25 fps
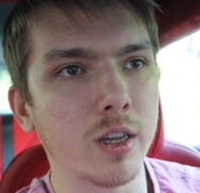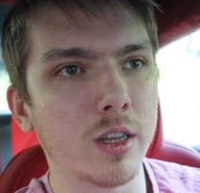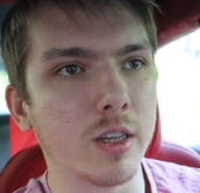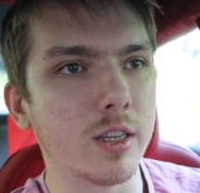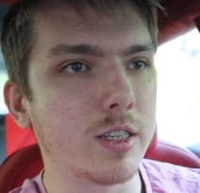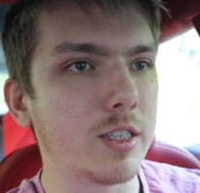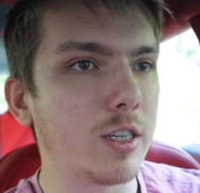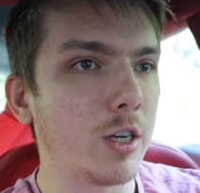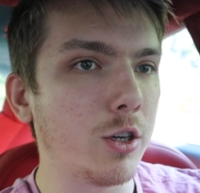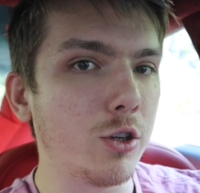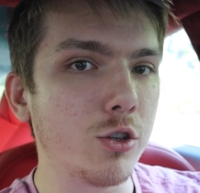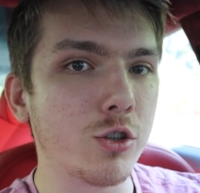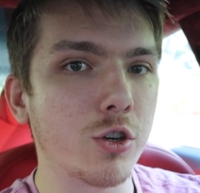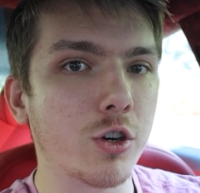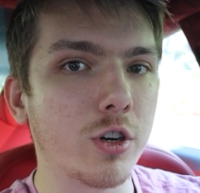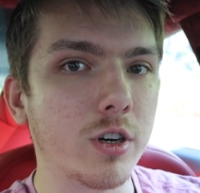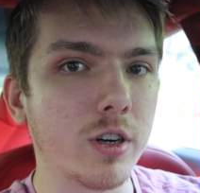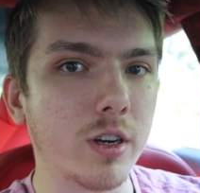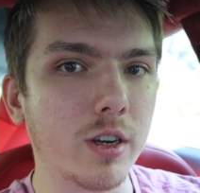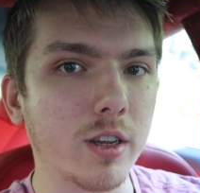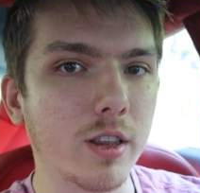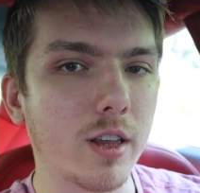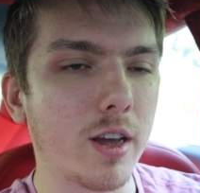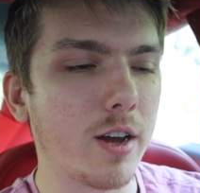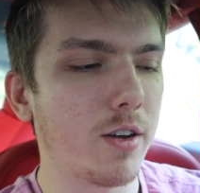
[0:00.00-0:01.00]
Let's say you're
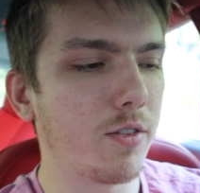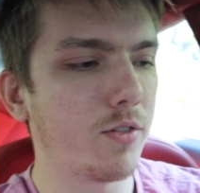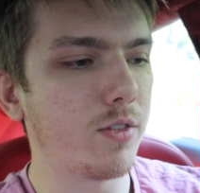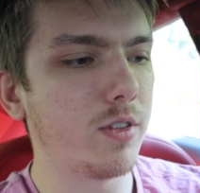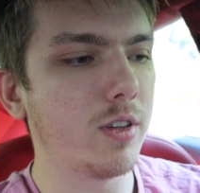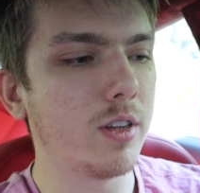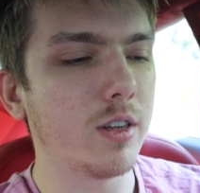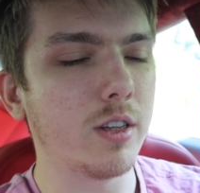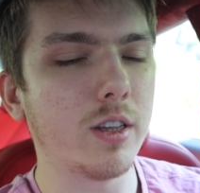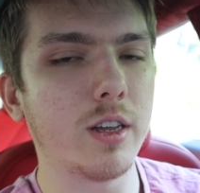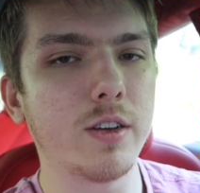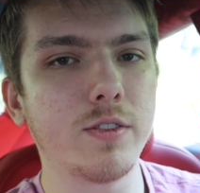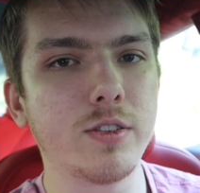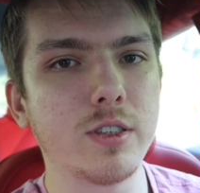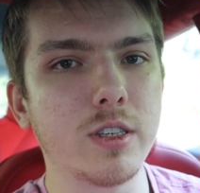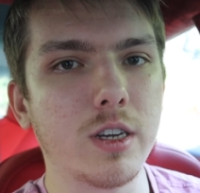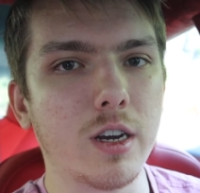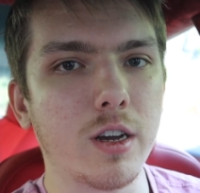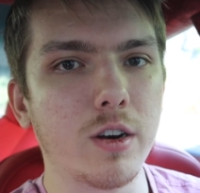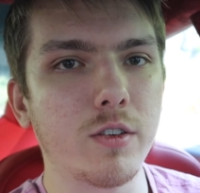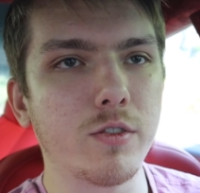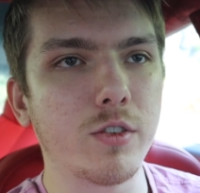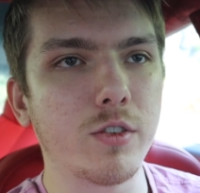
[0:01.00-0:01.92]
turning left, the left side